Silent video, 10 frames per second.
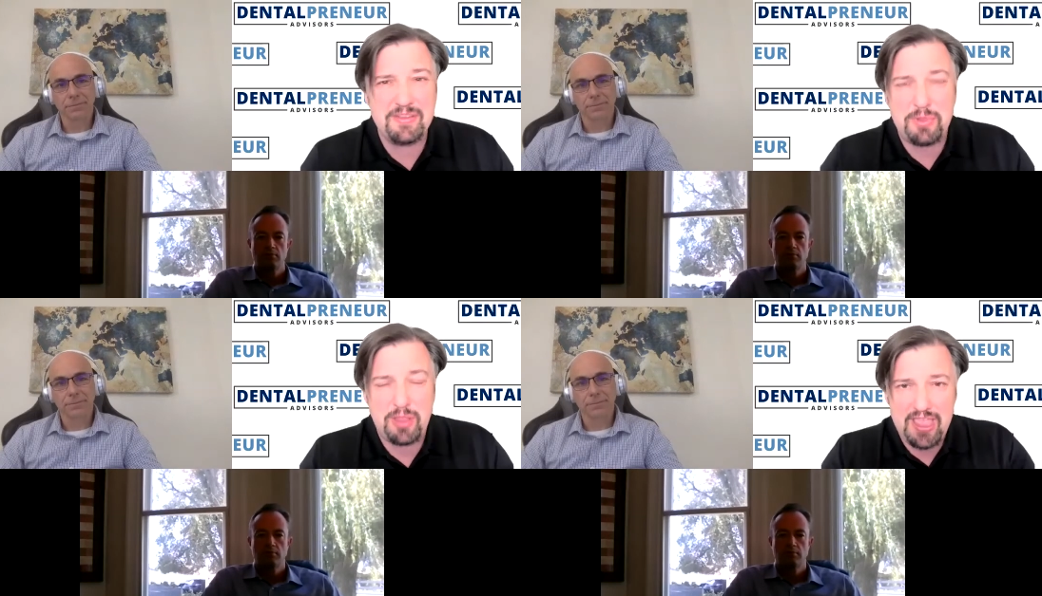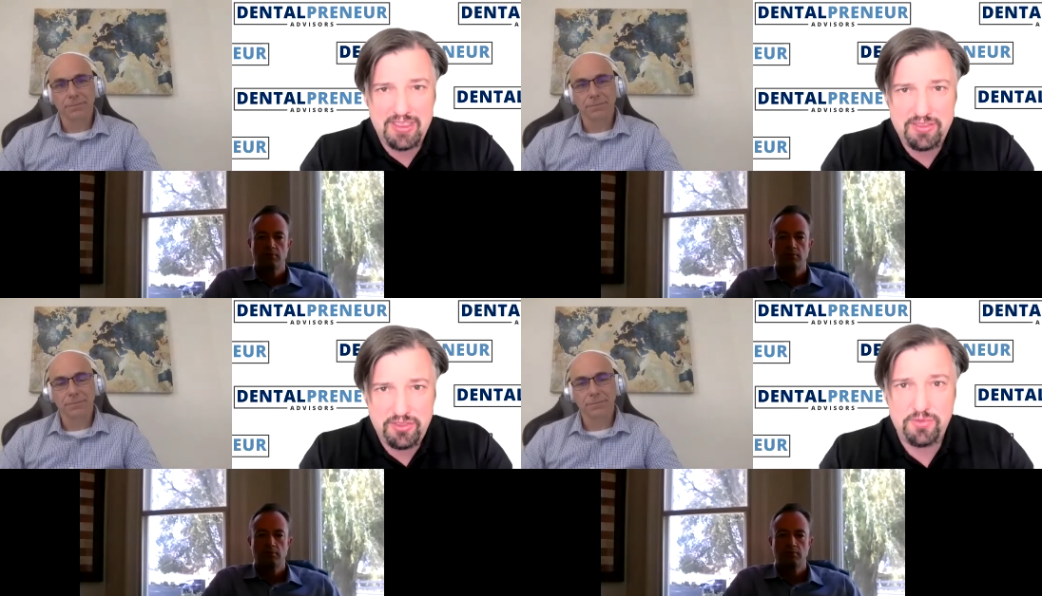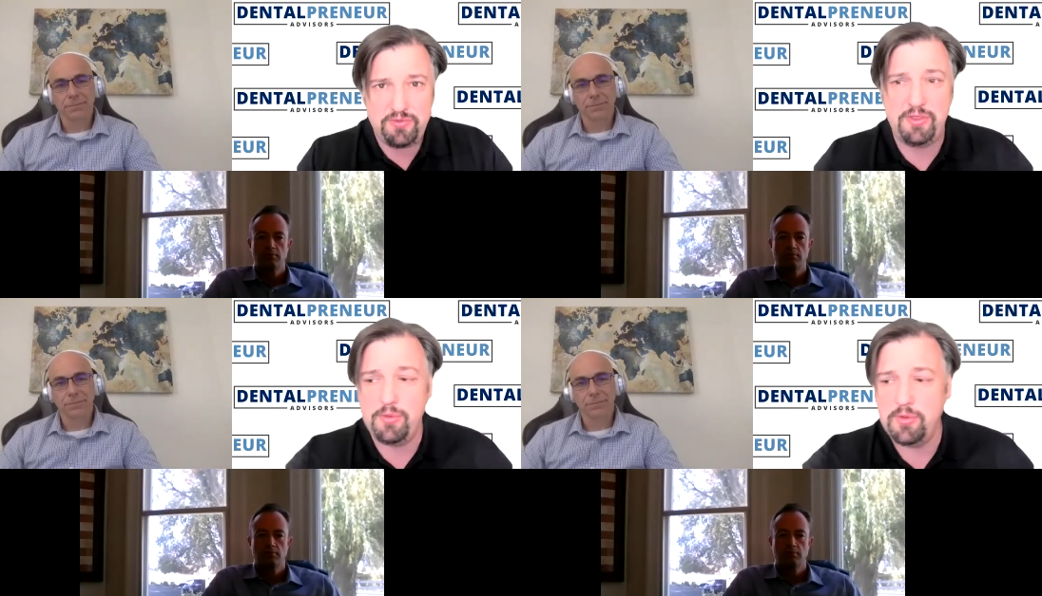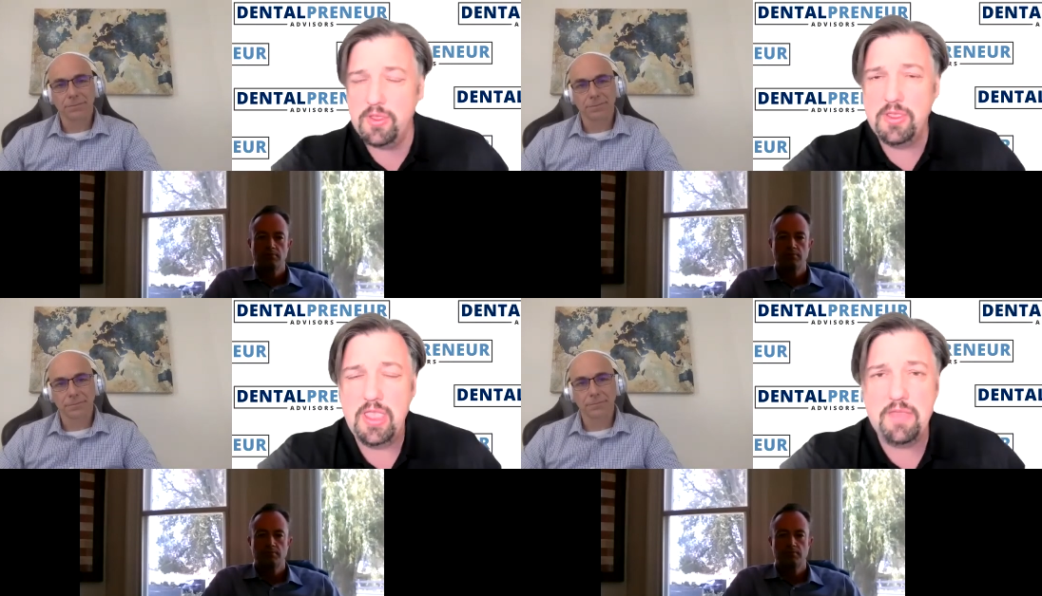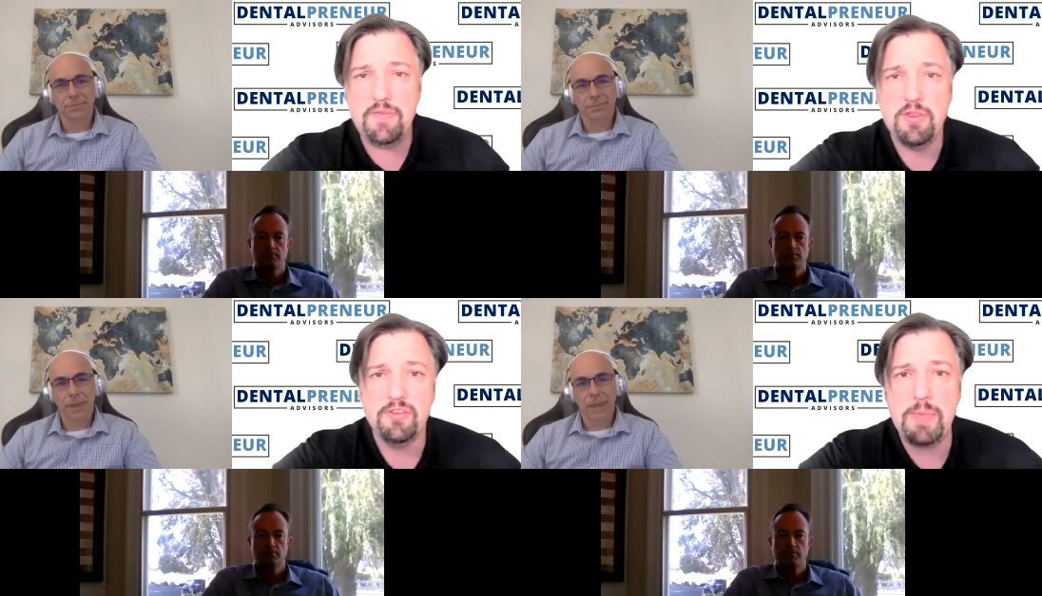Speaker 1: apply to you too if
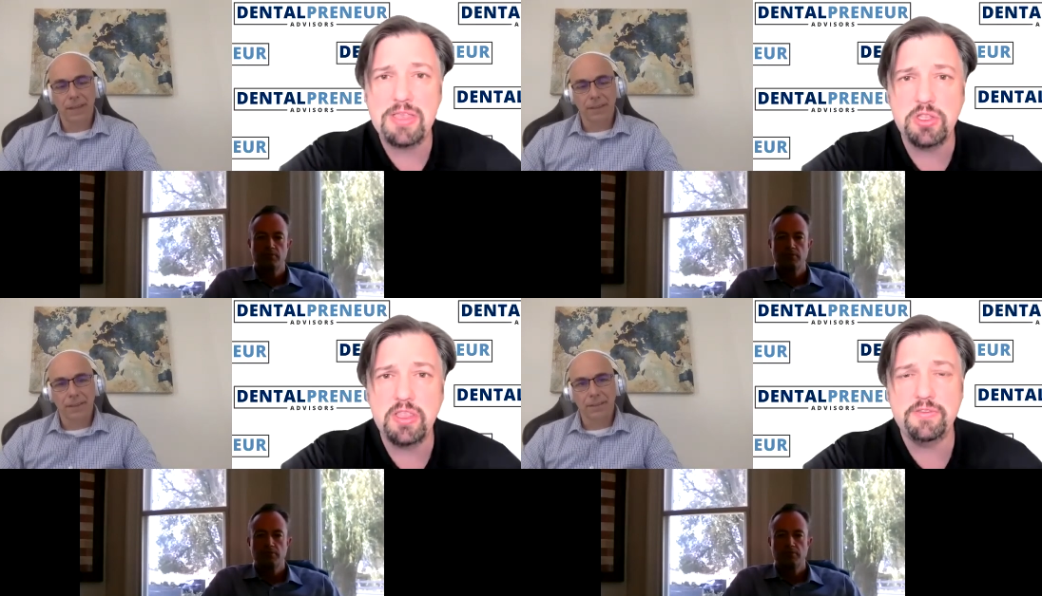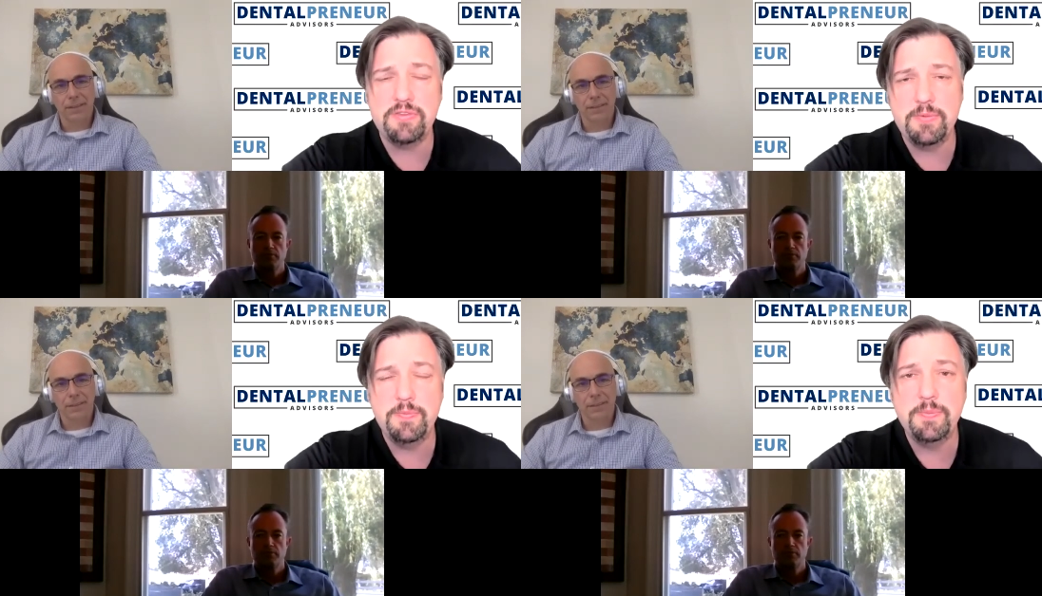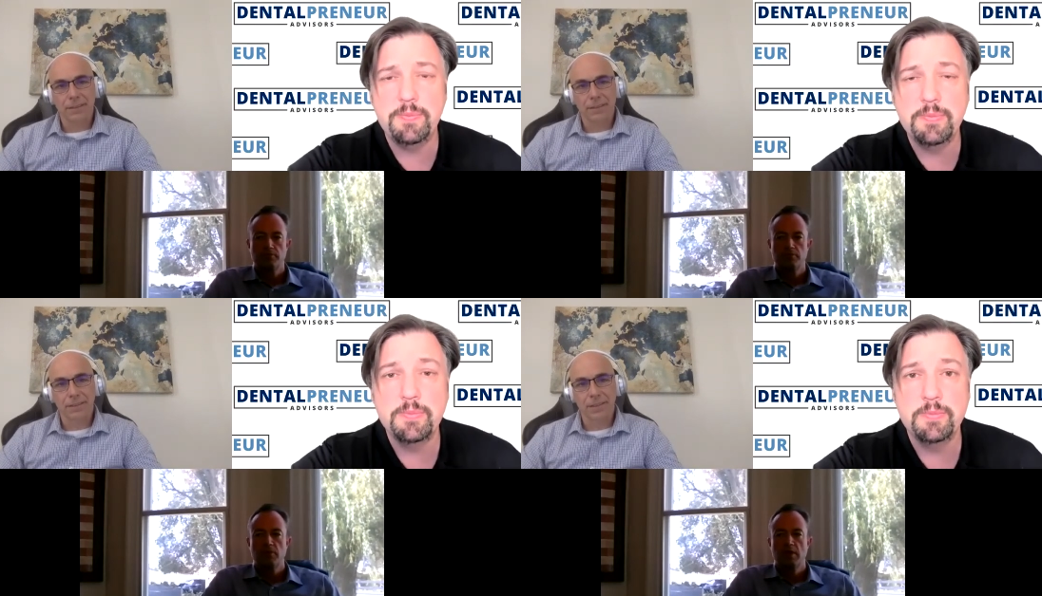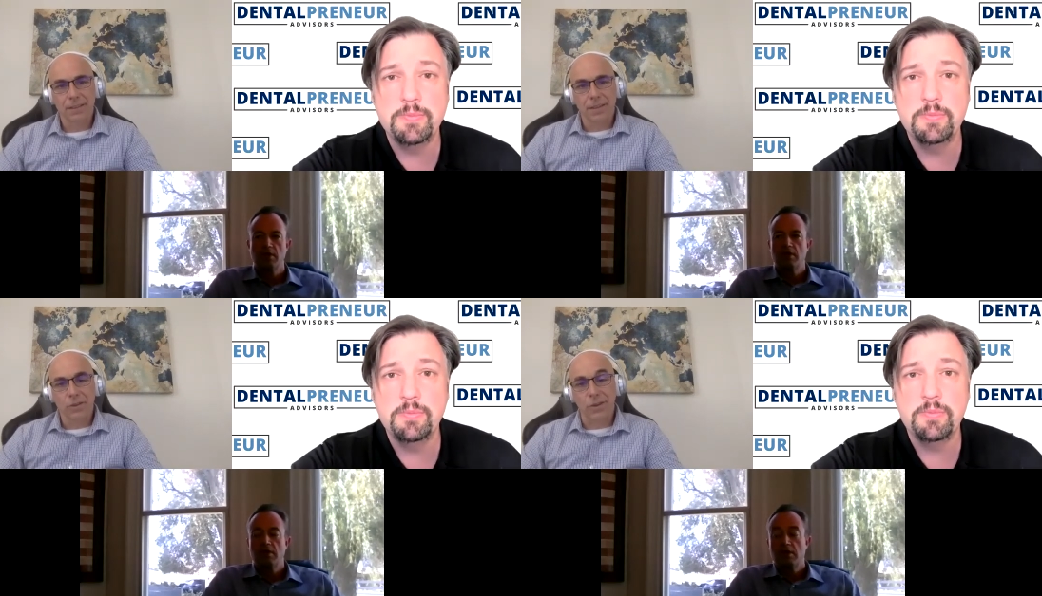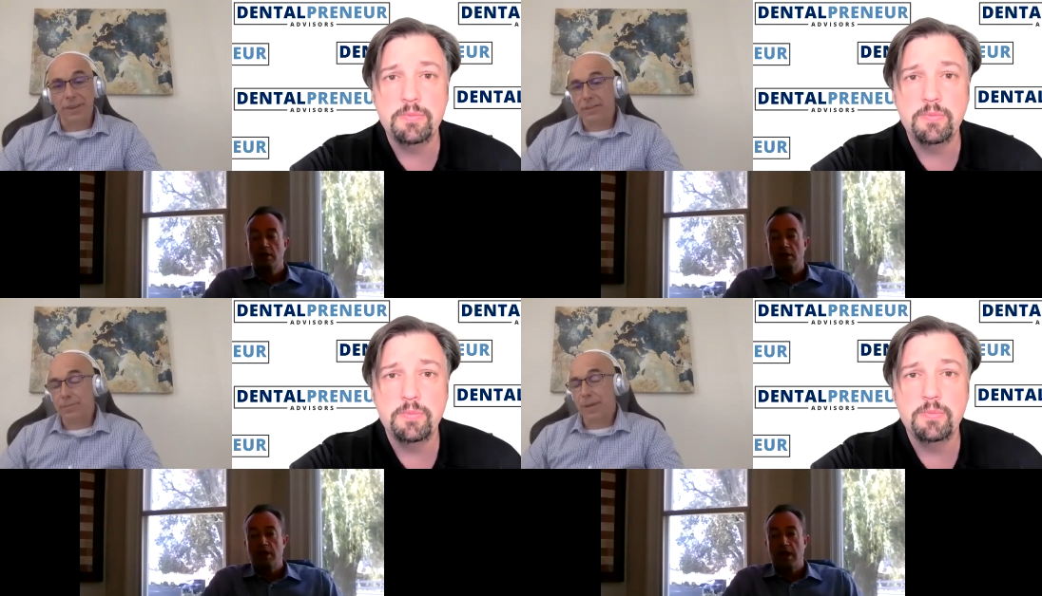you're a specialist?
Speaker 2: So I
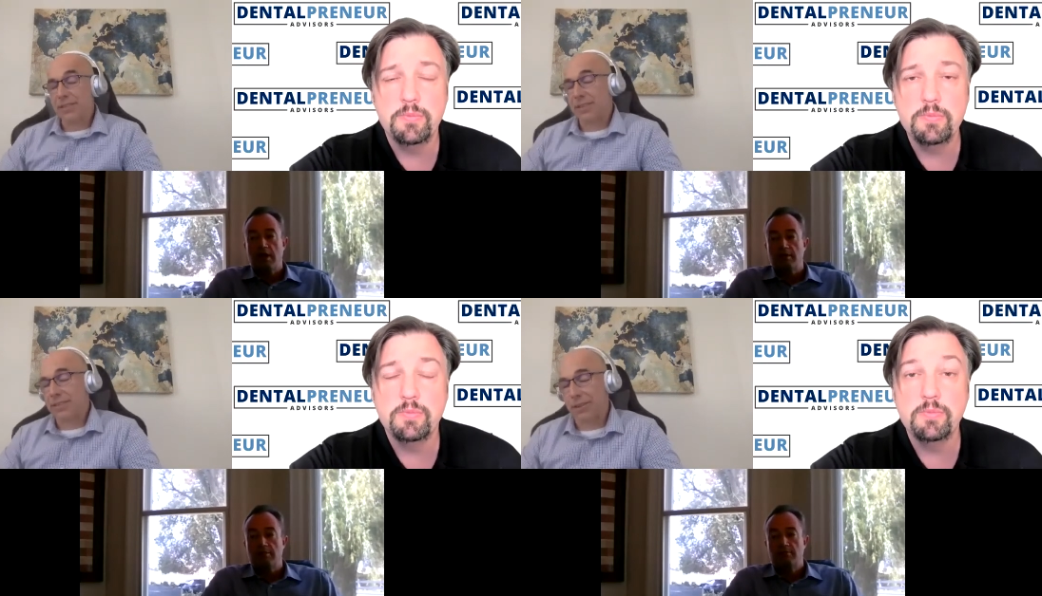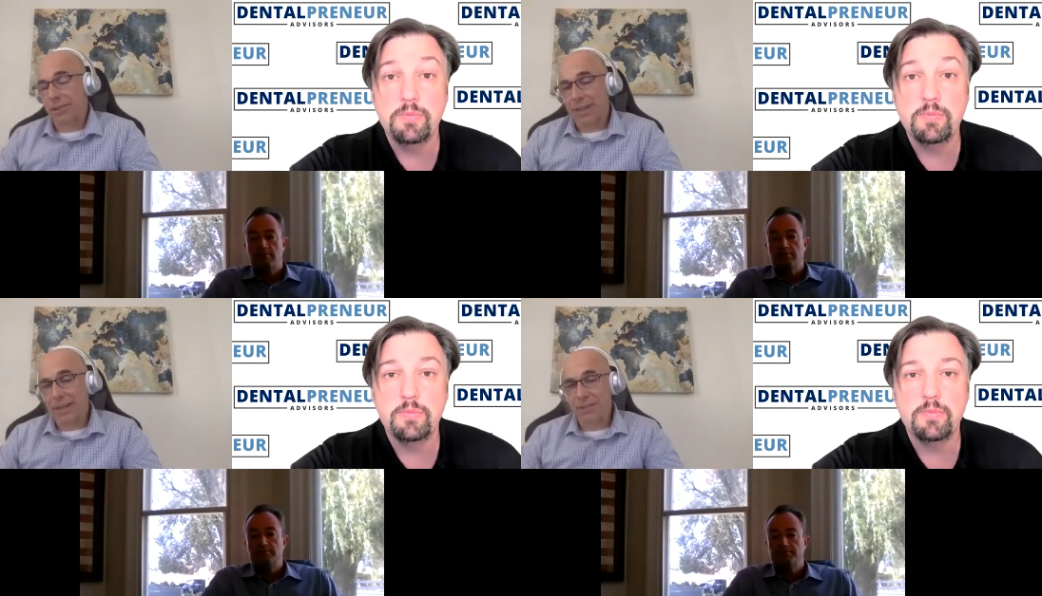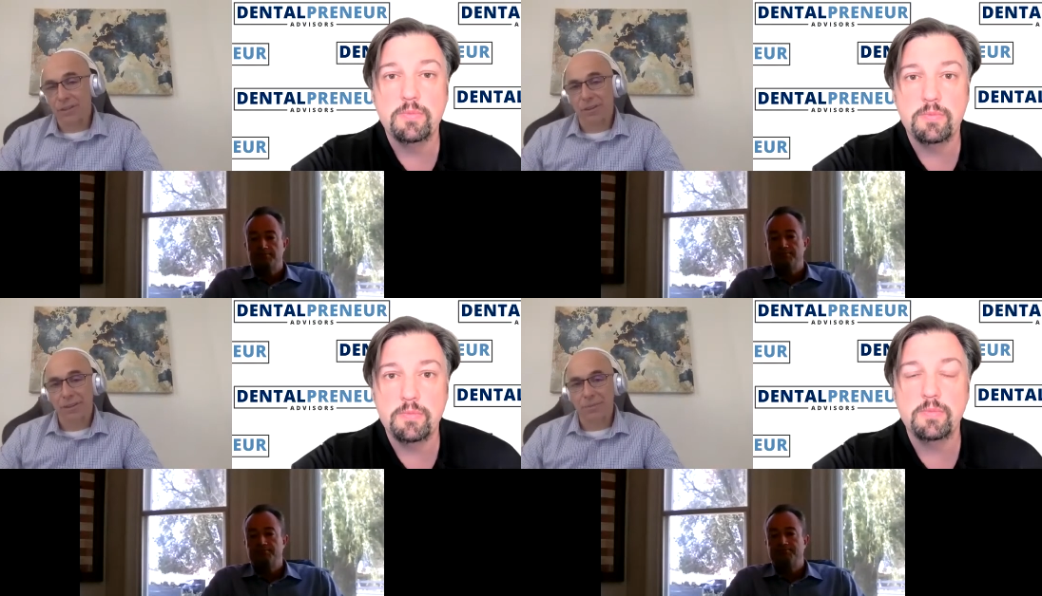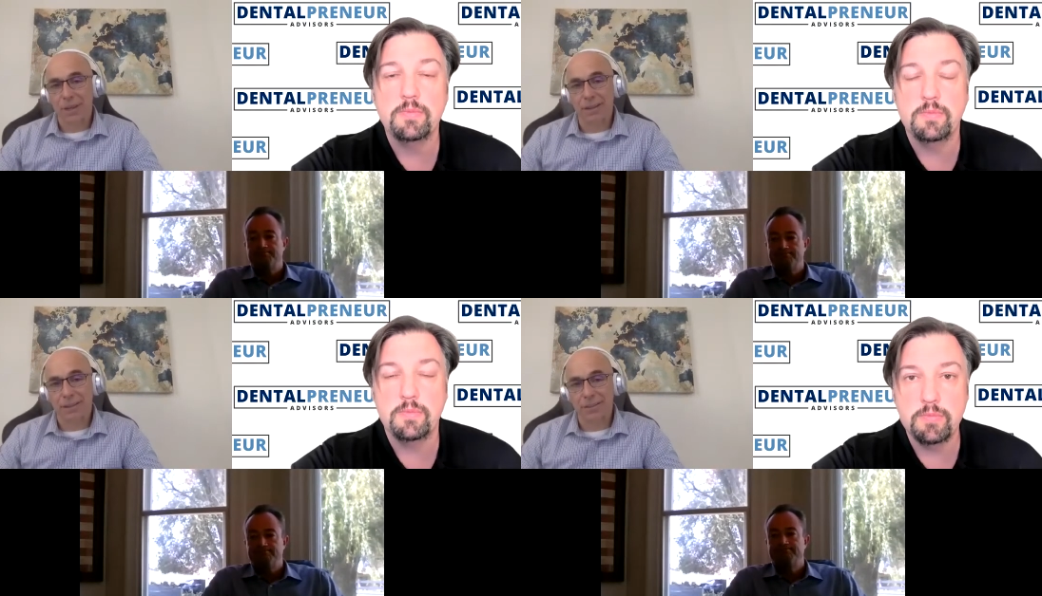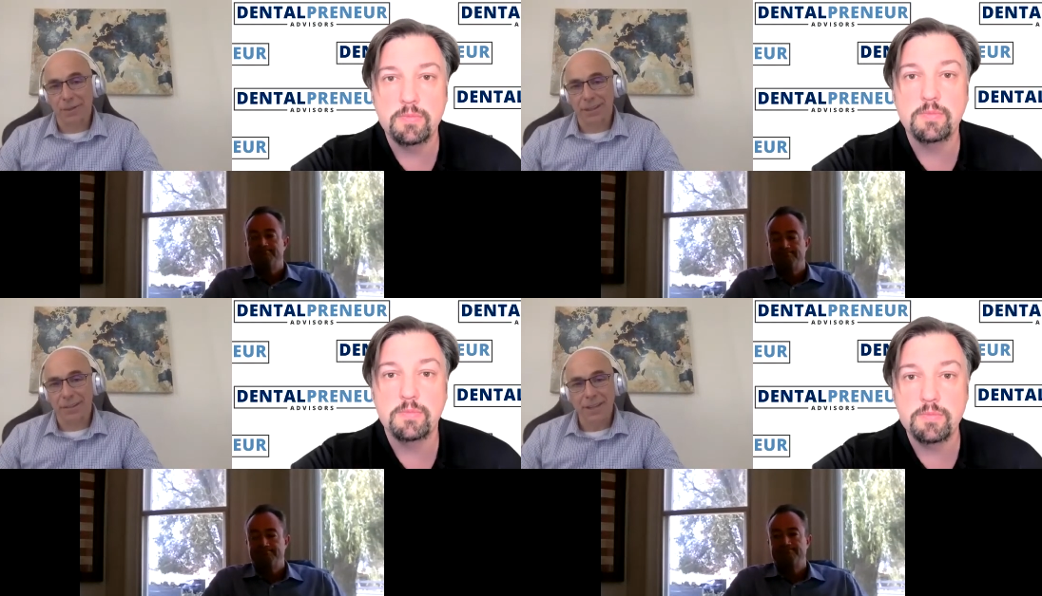think specialists are even easier, to be honest
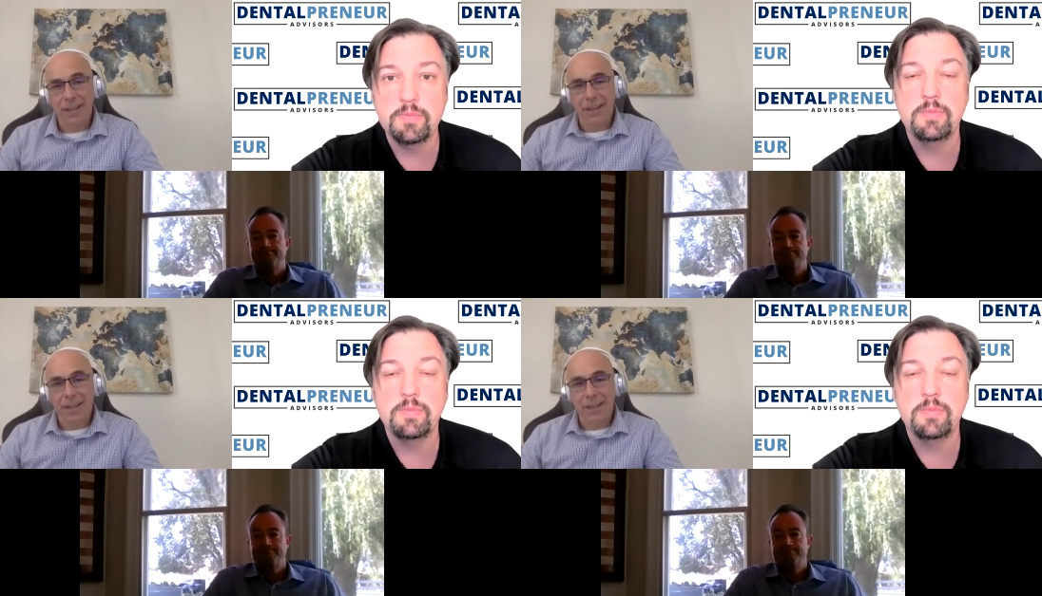with you.